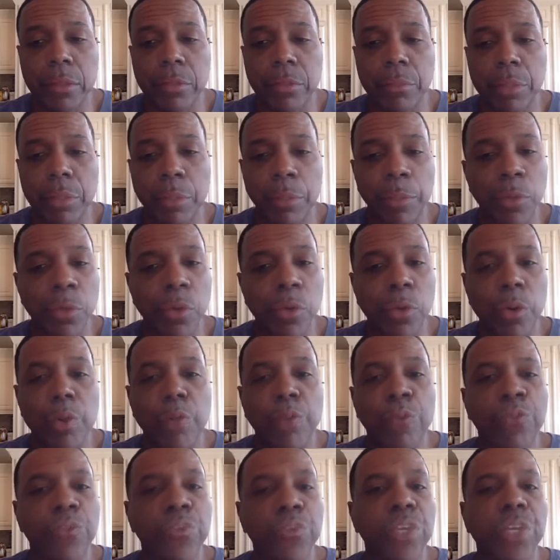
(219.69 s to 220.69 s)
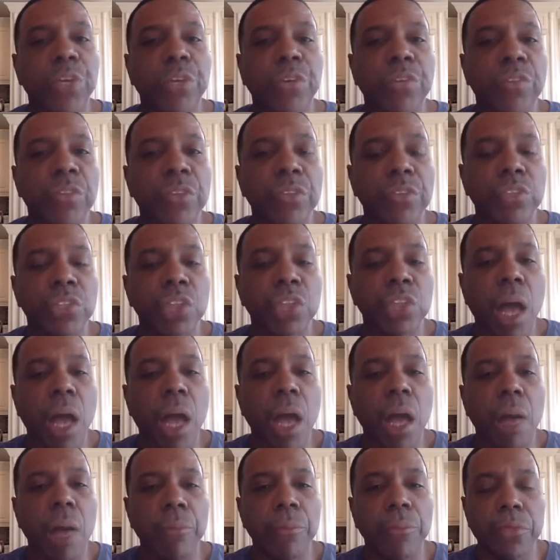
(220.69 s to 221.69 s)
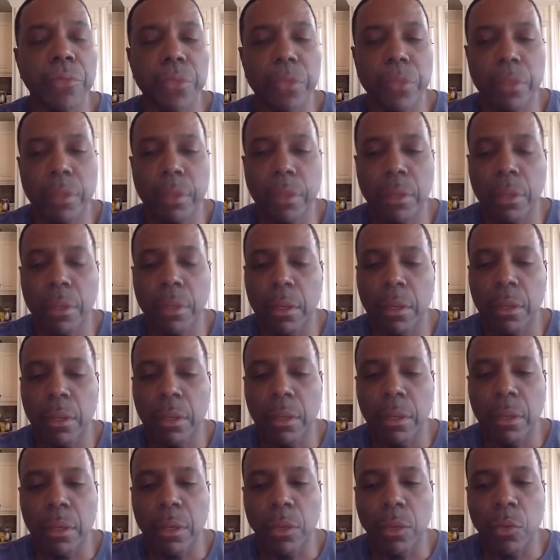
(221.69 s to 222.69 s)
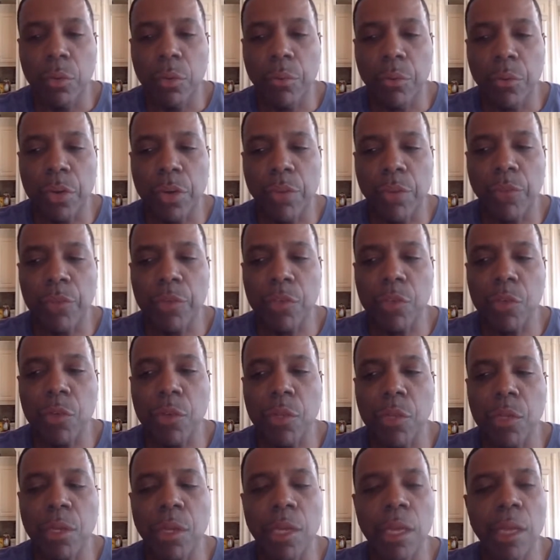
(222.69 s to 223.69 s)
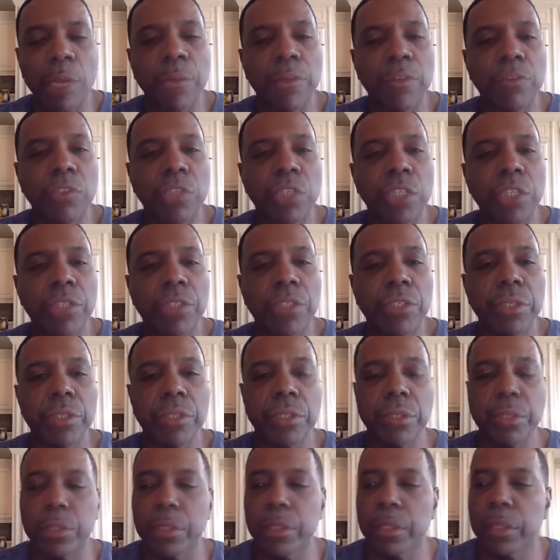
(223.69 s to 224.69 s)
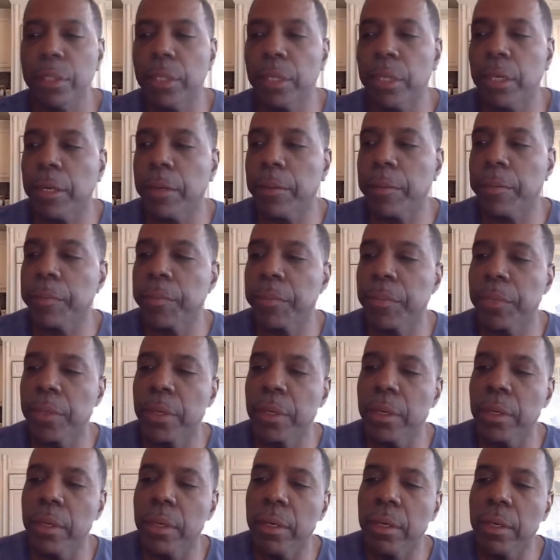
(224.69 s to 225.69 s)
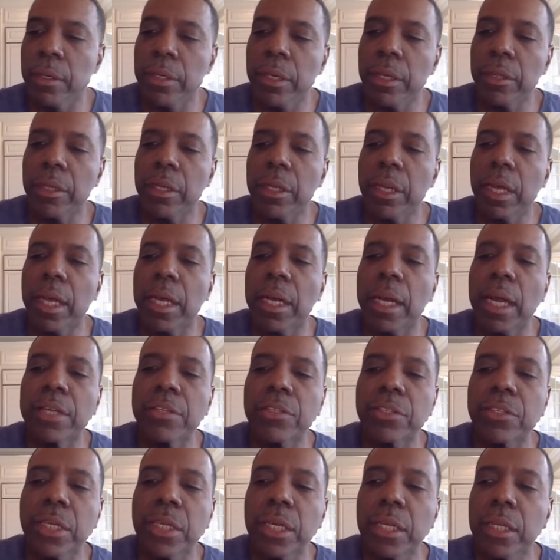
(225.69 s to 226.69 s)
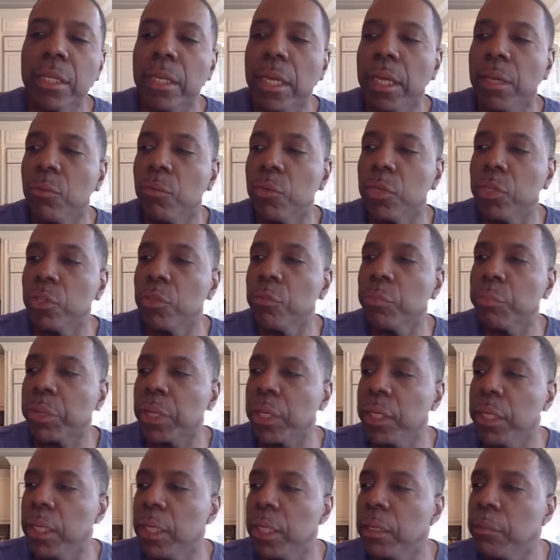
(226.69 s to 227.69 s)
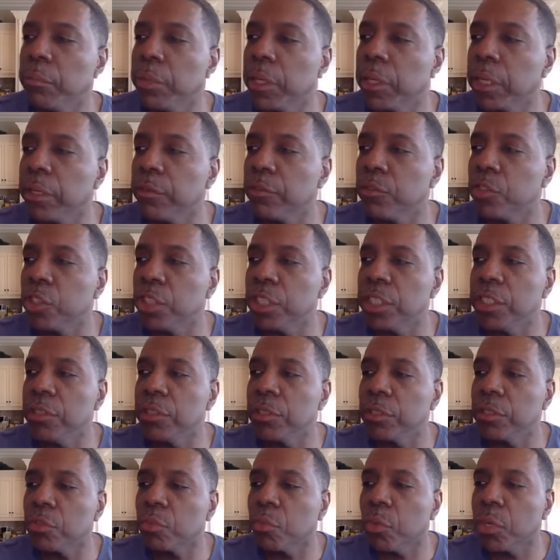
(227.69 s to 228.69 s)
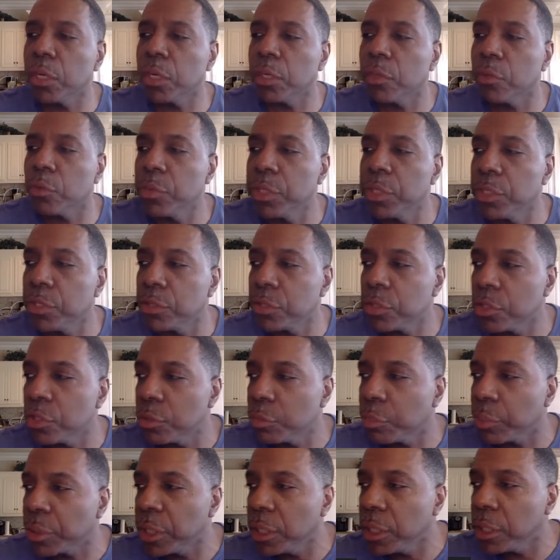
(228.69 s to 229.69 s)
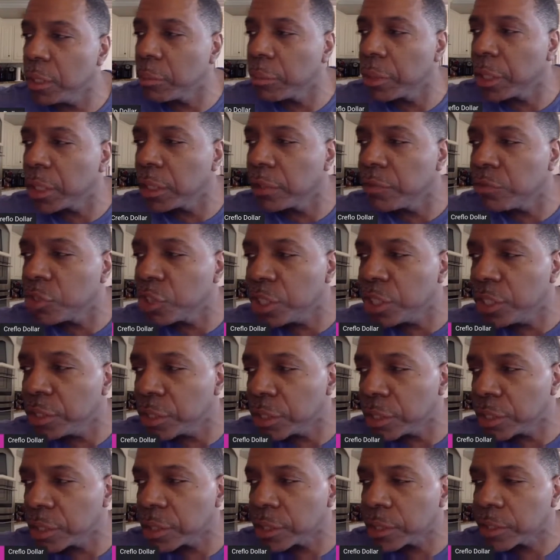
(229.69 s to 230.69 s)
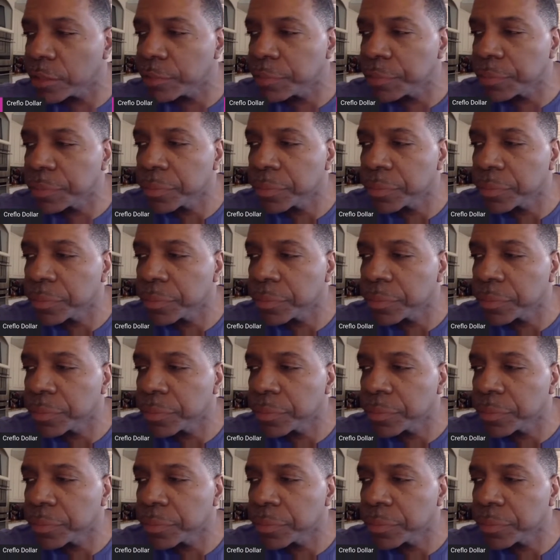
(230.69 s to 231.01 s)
People who are in fear of their jobs. We pray for you in the name of Jesus. The other night I said that when you plead the blood of Jesus, one of the reasons you plead the blood of Jesus